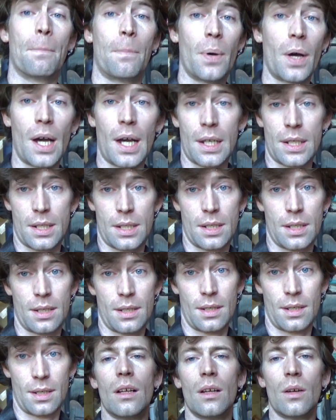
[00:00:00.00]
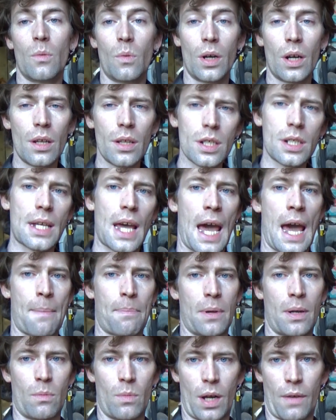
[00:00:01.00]
but when all this
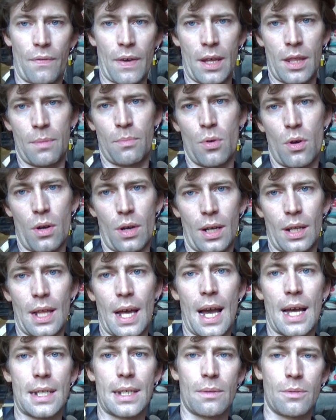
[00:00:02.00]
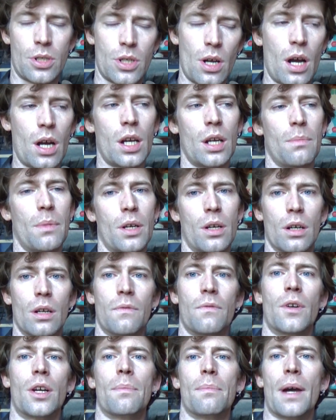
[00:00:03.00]
happened, when I found the broken glass, I was talking to my
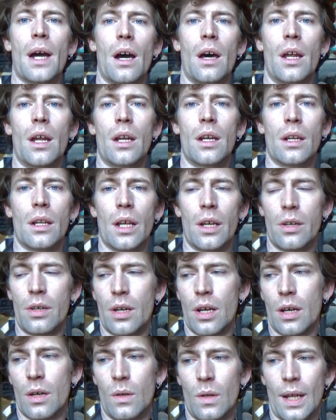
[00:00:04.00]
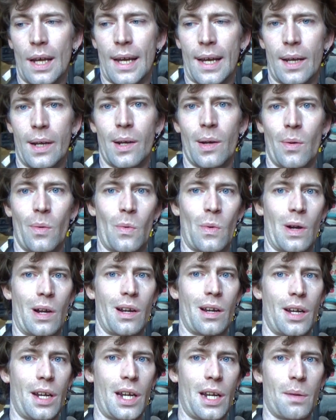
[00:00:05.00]
girlfriend about it and let her know like
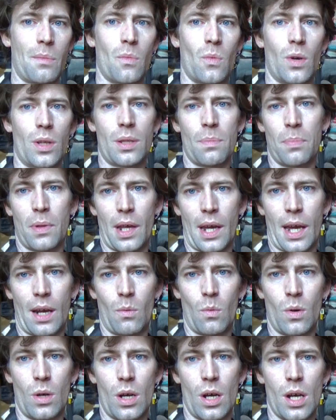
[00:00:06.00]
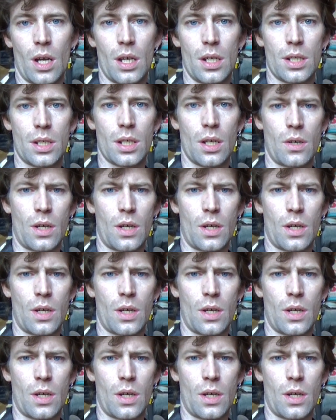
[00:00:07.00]
where I am, what the plan was.